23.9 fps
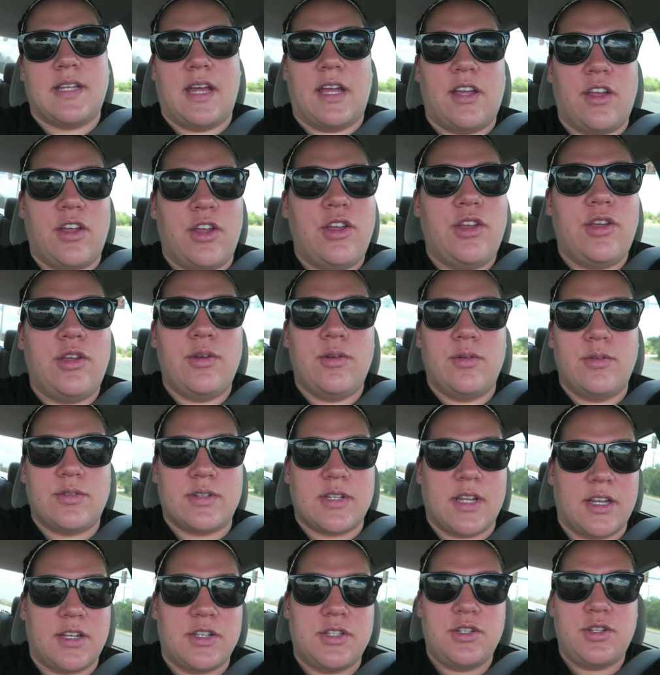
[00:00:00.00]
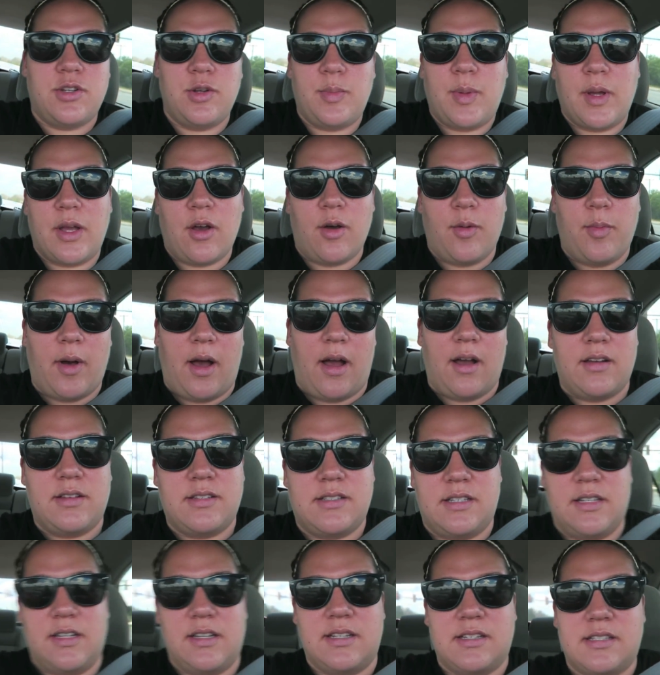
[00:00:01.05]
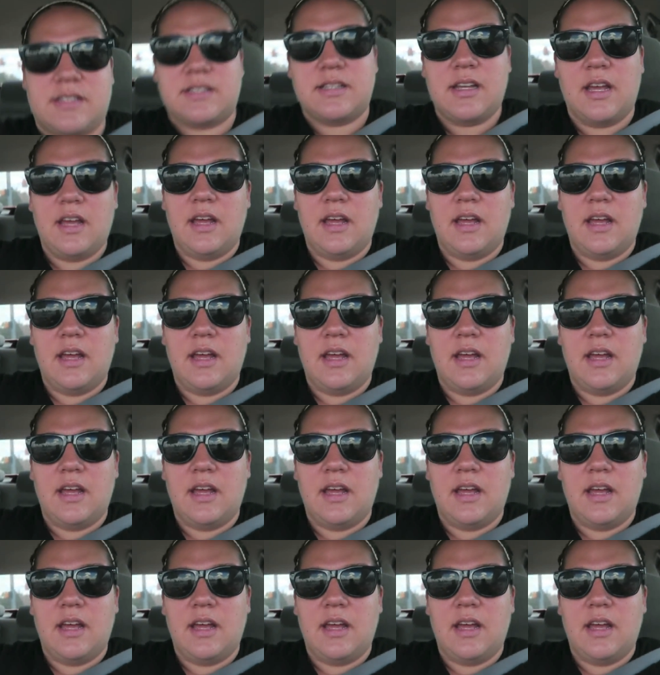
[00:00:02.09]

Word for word: like huge like two big old boxes